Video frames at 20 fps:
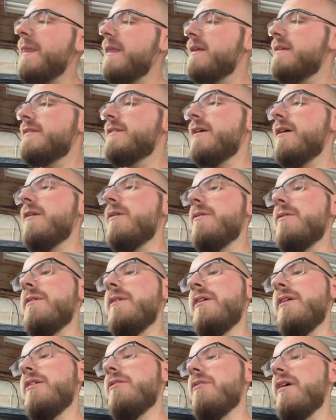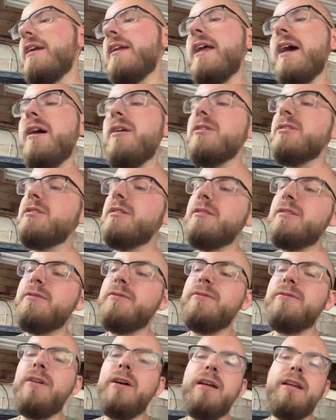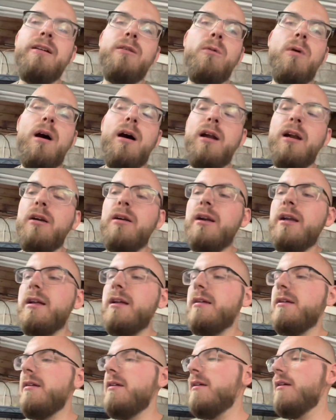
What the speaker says: So right now it's just fighting wiring,